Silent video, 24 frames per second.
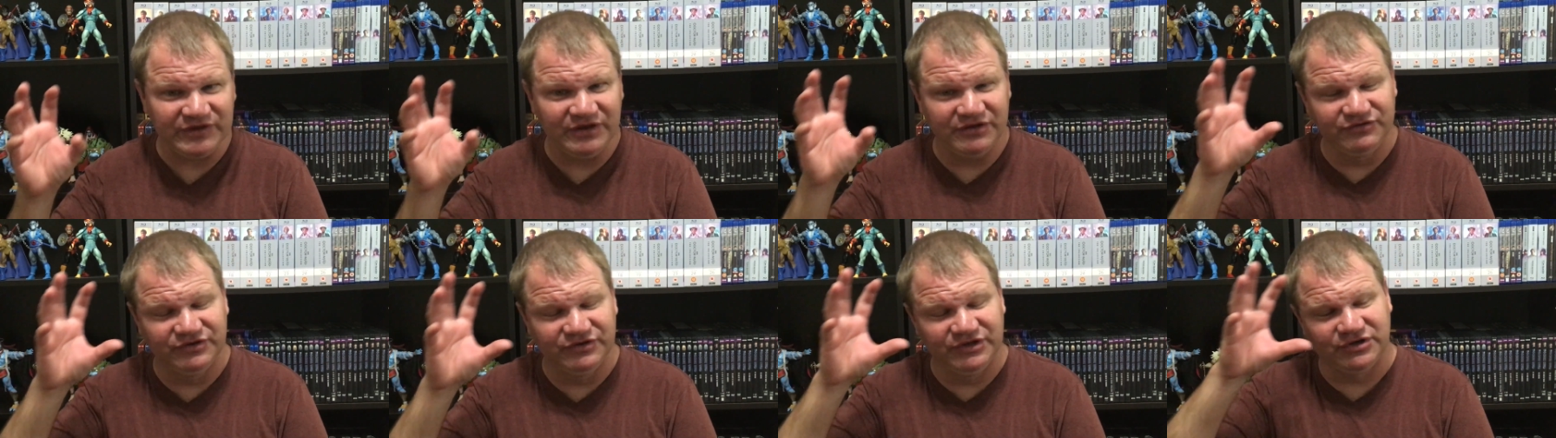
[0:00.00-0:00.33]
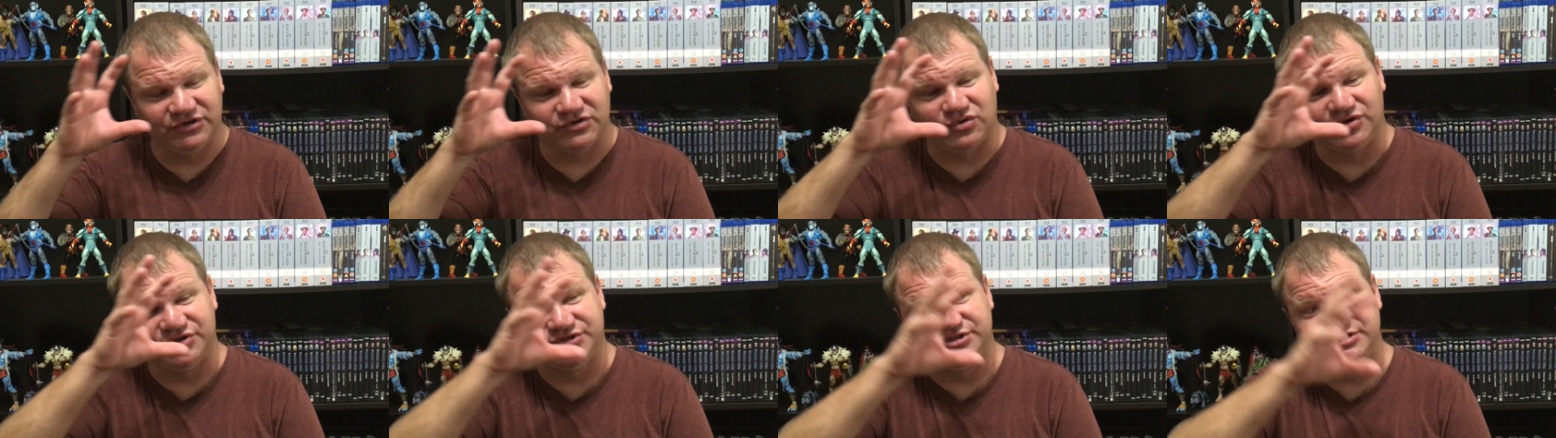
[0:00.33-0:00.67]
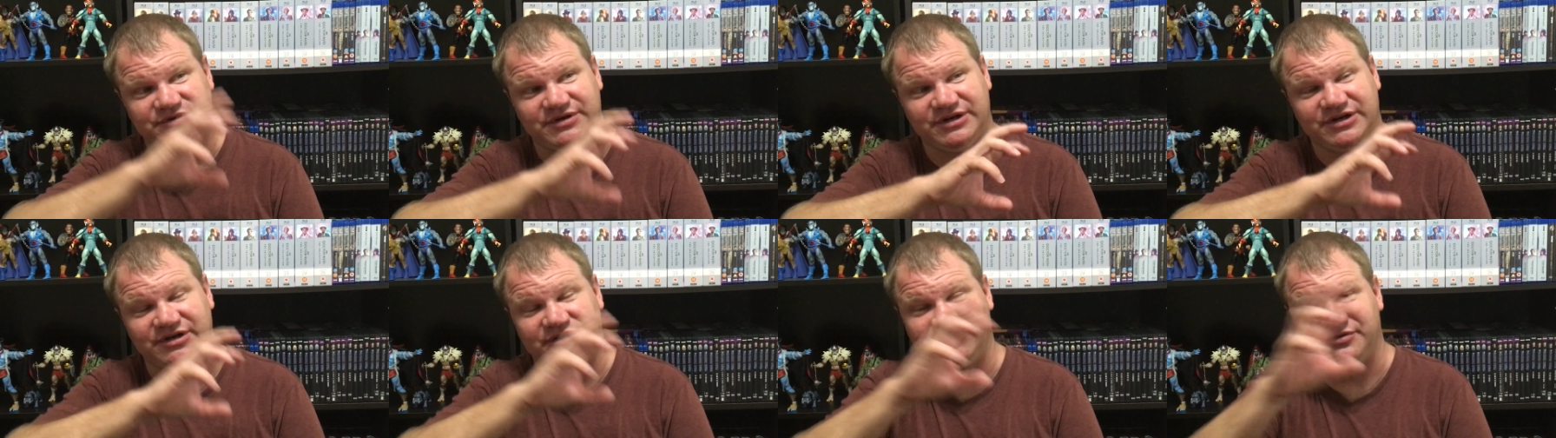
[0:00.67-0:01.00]
And then, of course,
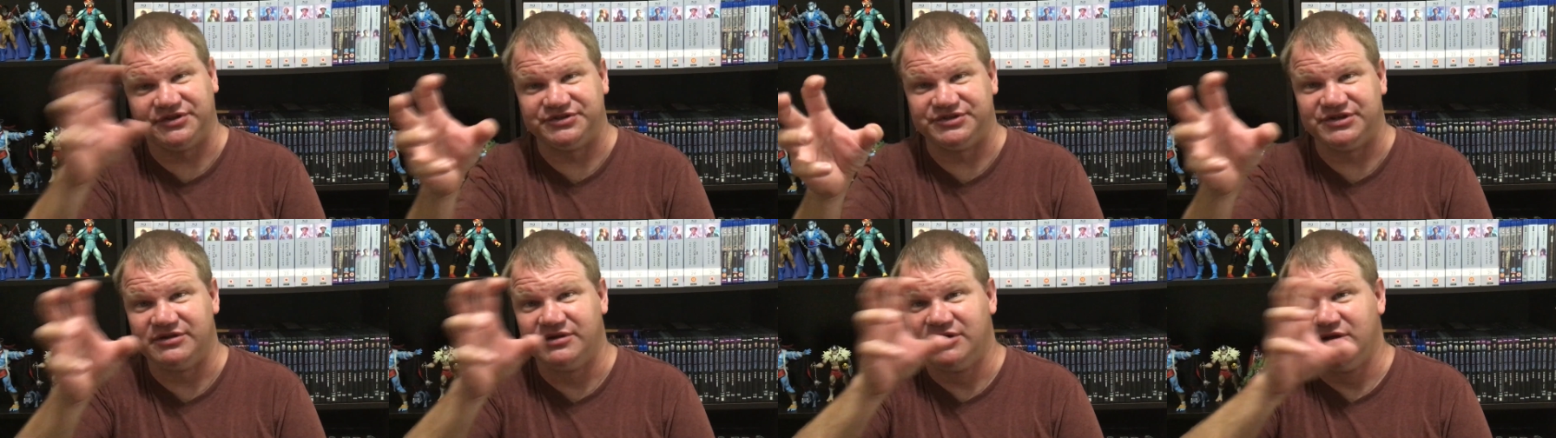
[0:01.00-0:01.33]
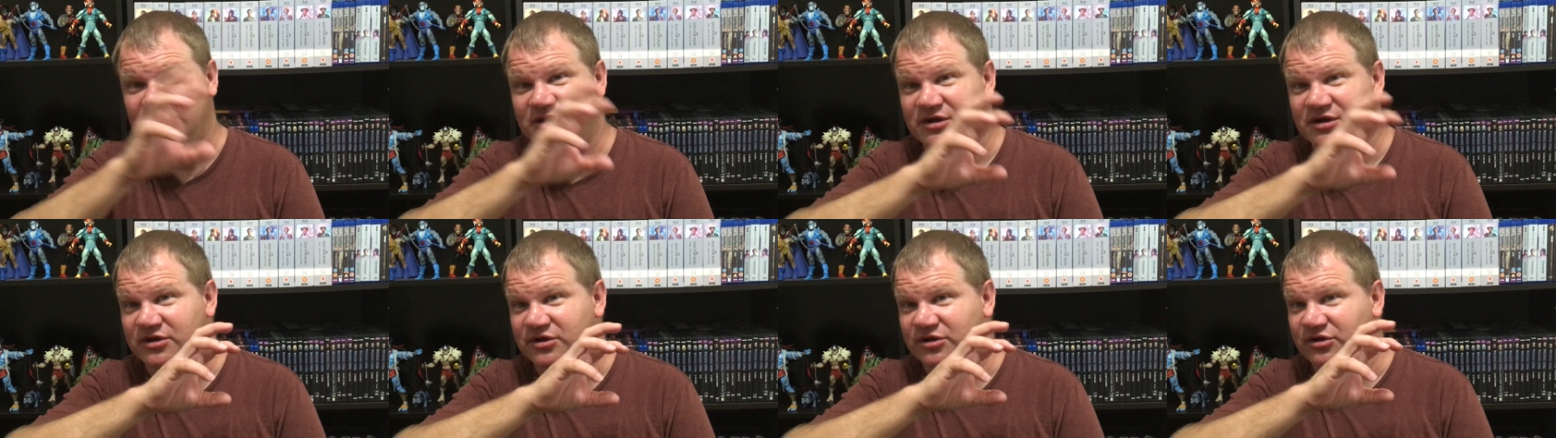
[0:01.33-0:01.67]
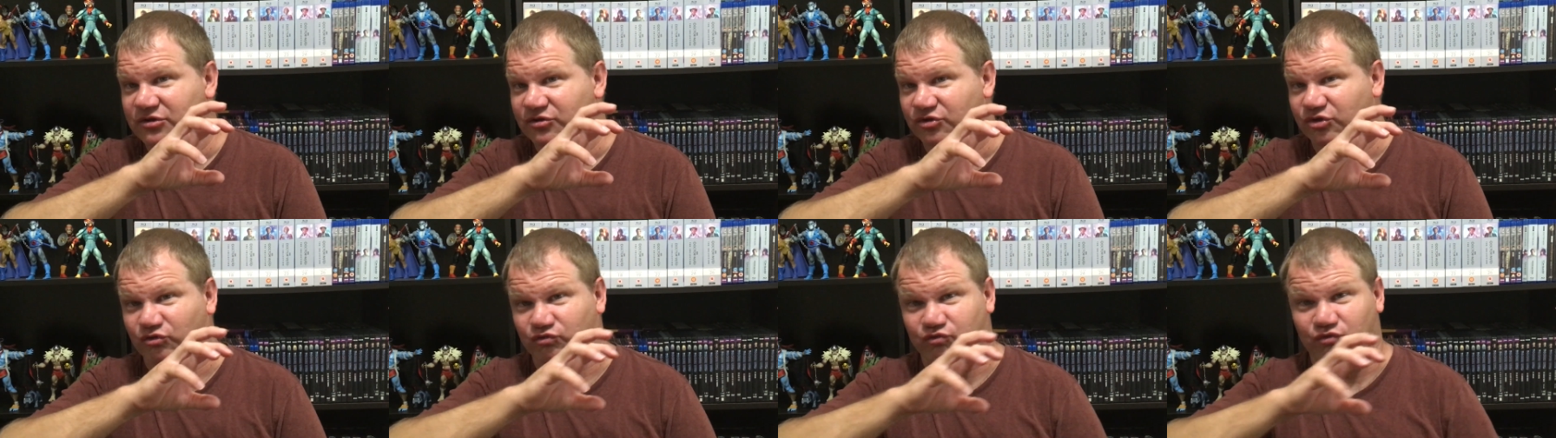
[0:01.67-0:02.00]
you hear the
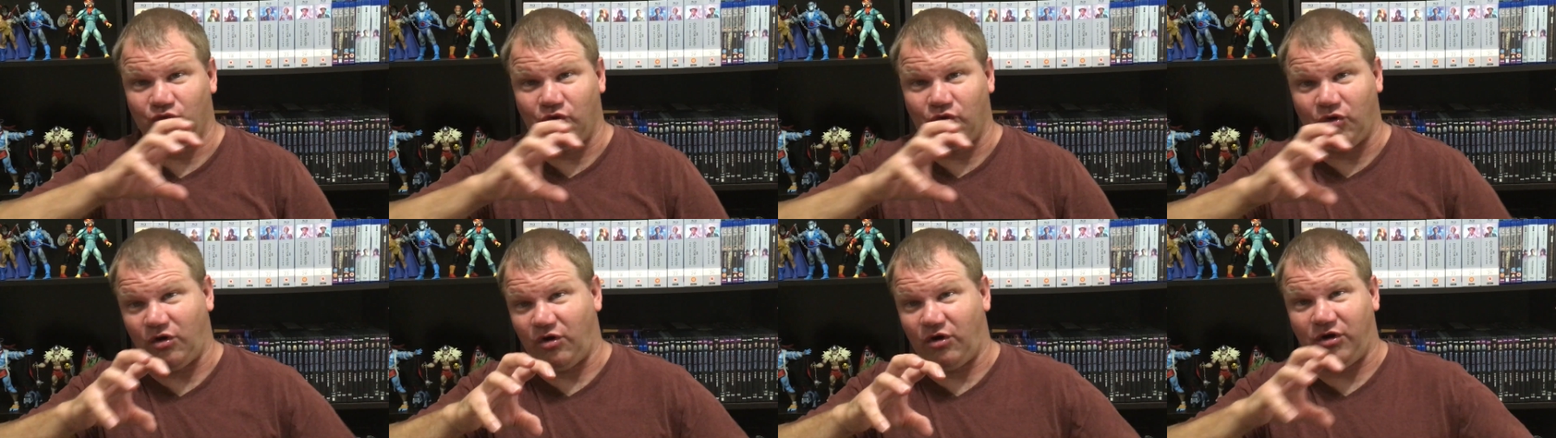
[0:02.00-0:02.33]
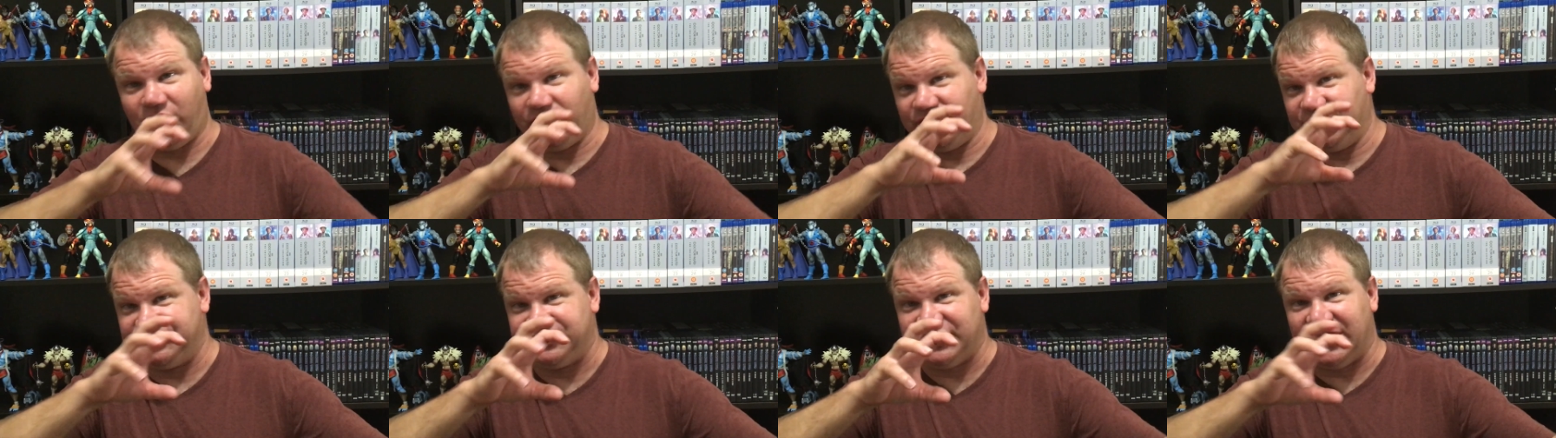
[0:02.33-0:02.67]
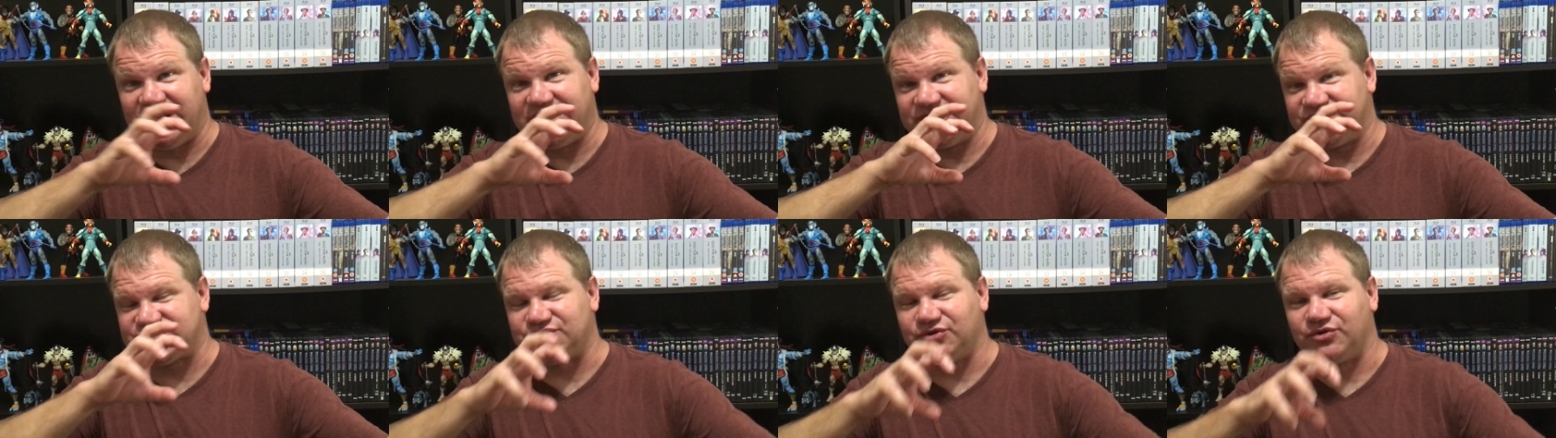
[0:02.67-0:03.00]
roar, the
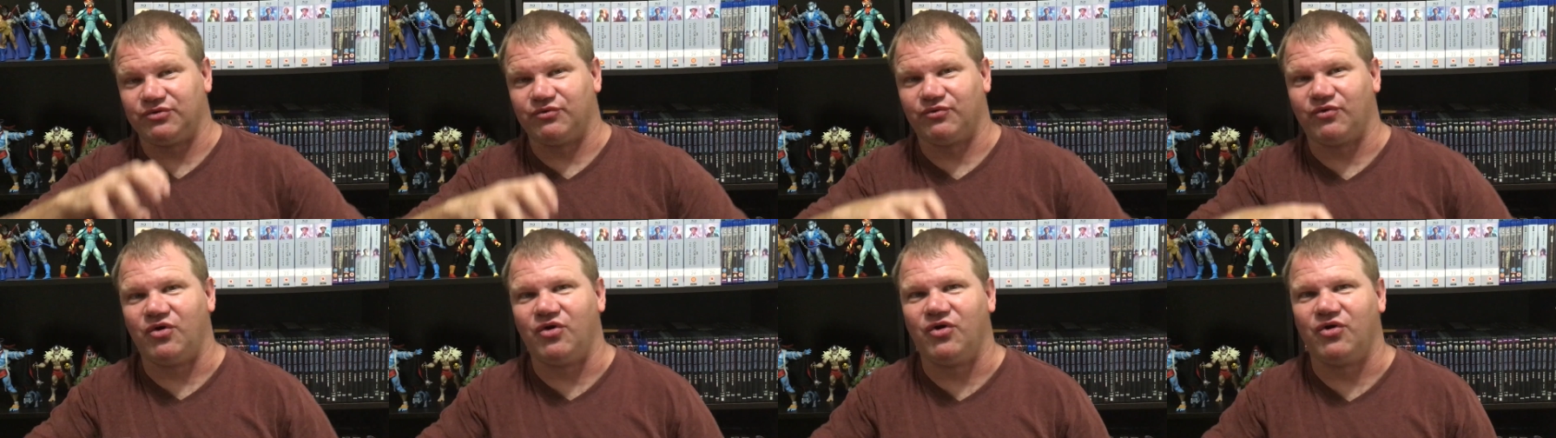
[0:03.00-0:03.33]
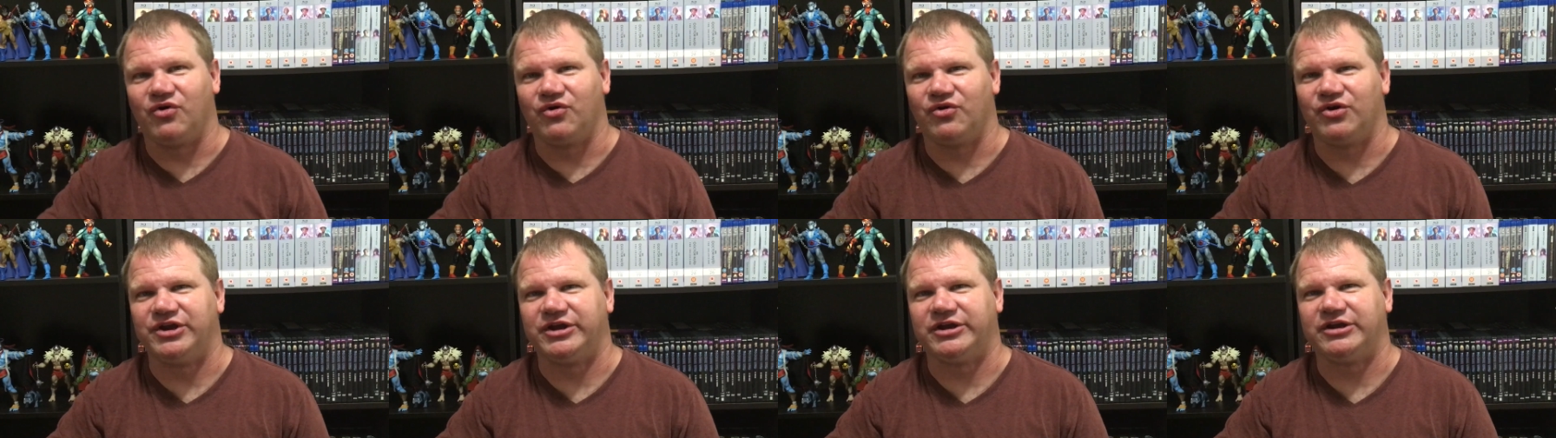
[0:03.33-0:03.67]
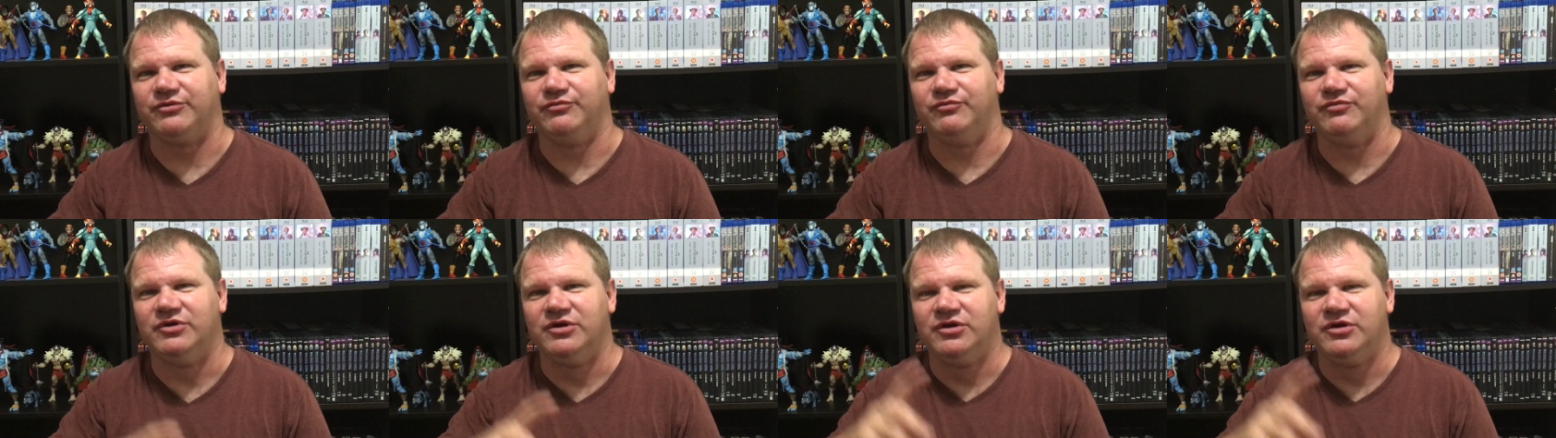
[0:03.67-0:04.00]
dinosaur roaring,
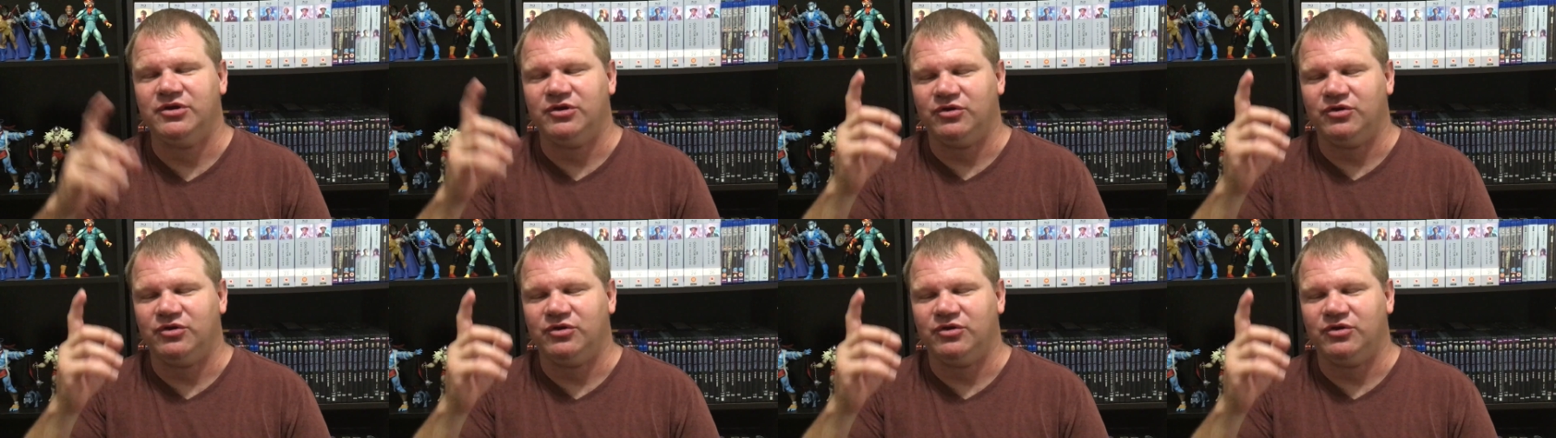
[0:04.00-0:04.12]
and